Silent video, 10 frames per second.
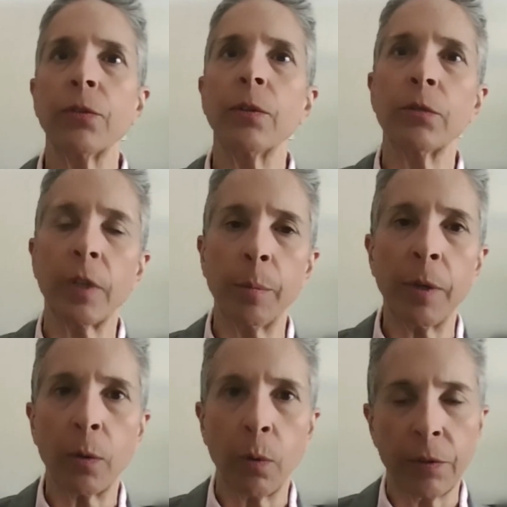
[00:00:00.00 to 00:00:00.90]
There's going to
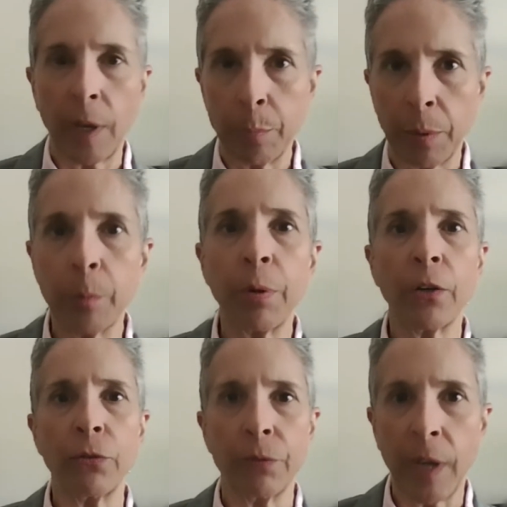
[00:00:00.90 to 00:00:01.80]
be, of course, high blood
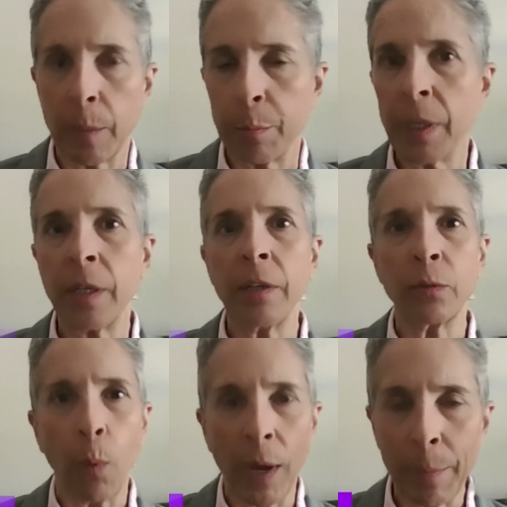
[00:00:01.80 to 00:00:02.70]
pressure,
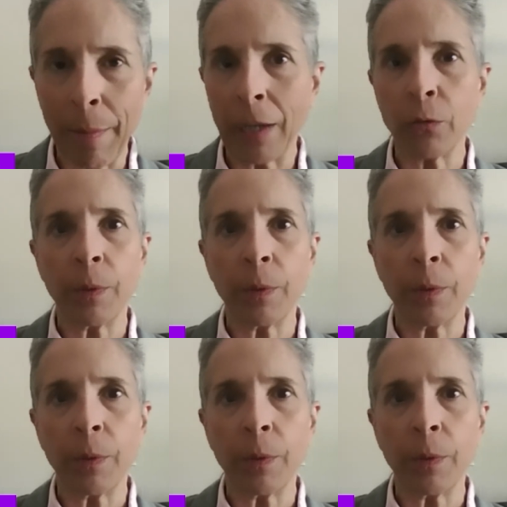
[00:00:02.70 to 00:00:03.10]
diabetes, weight management.